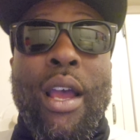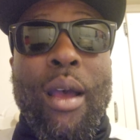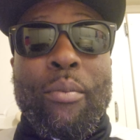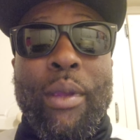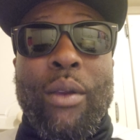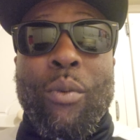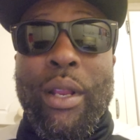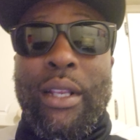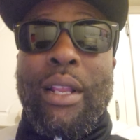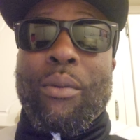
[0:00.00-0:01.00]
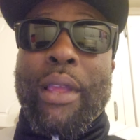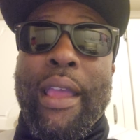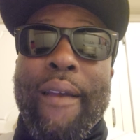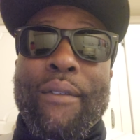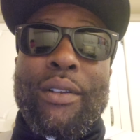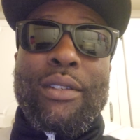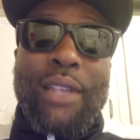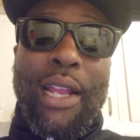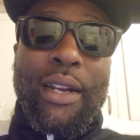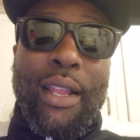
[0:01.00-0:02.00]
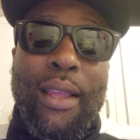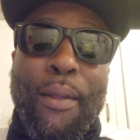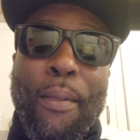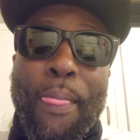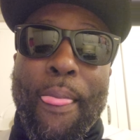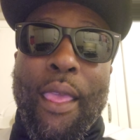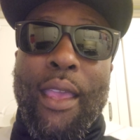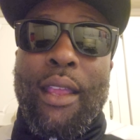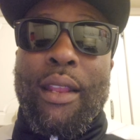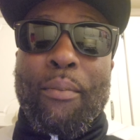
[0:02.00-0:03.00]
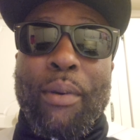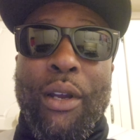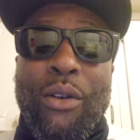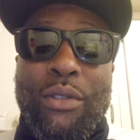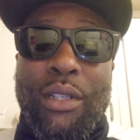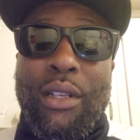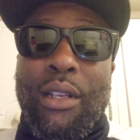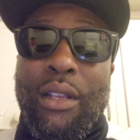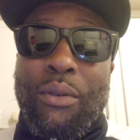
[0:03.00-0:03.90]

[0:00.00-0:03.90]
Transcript: a big wedding that we have on Saturday and in Pocosin,